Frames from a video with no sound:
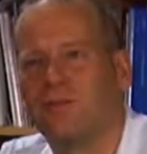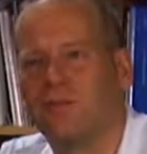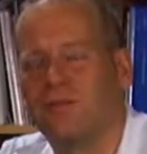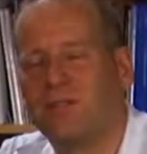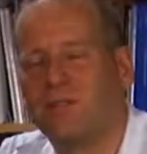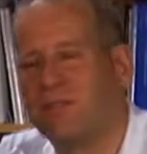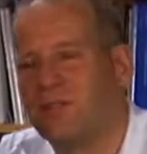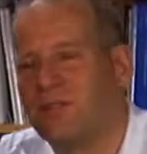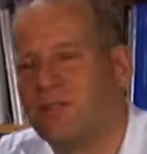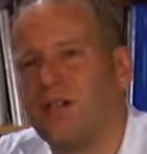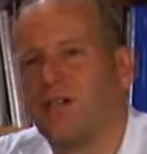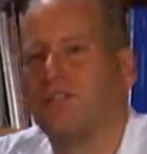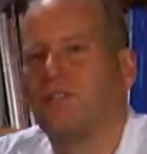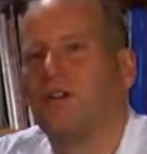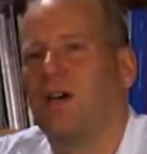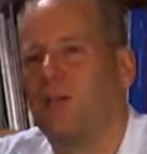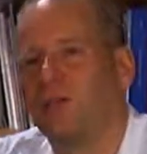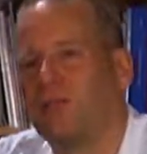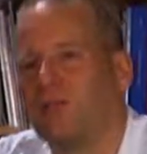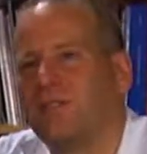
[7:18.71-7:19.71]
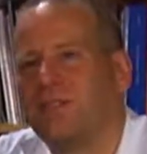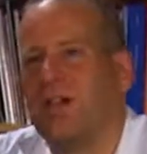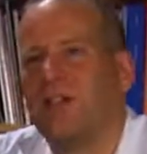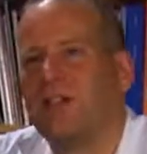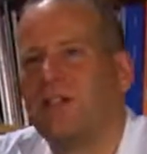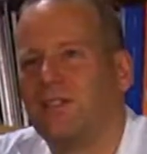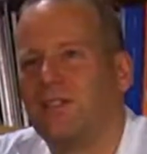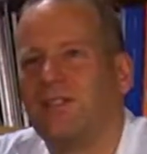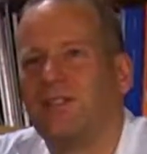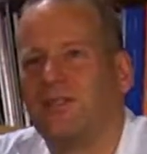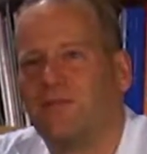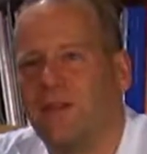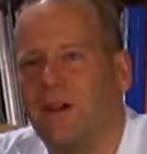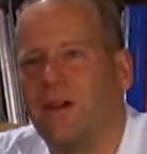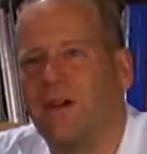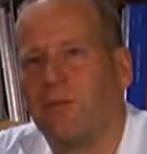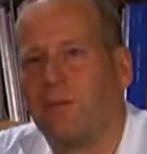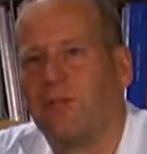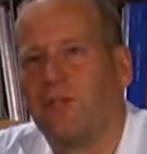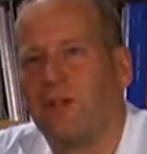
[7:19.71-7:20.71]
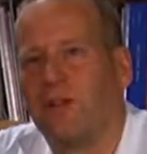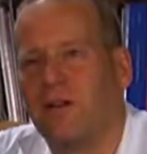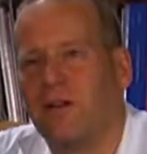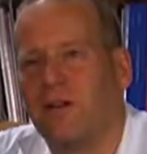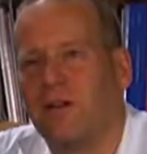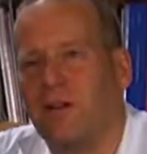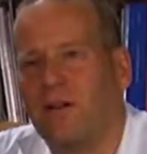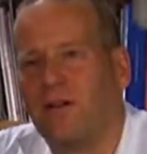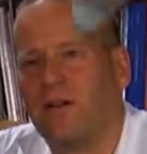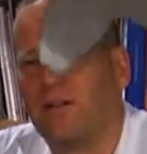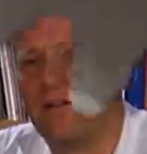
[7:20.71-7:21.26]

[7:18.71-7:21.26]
It's our job as scientists to find out what they are.